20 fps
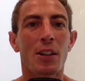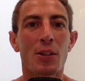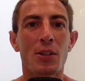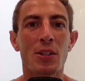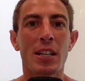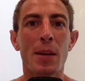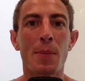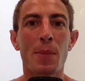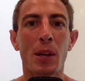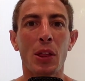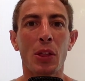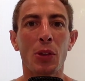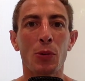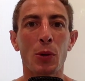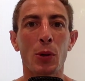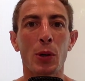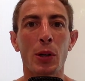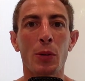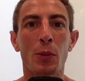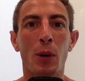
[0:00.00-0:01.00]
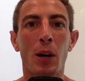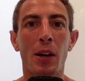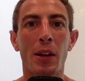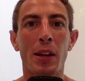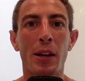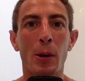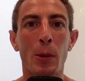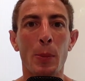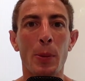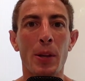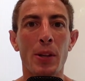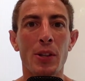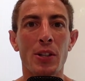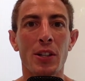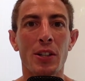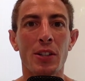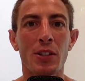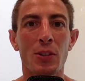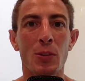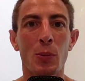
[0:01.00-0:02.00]
skimming through it while they were
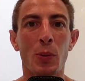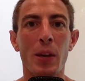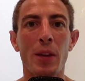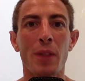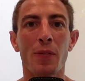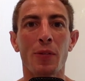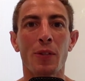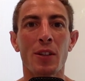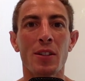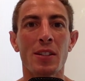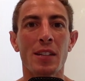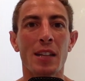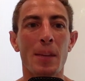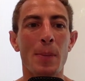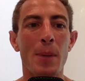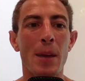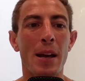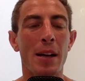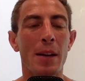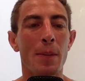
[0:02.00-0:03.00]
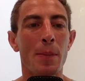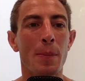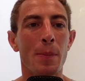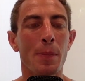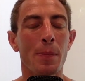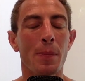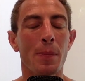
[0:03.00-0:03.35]
pitching, just waiting for us to get back at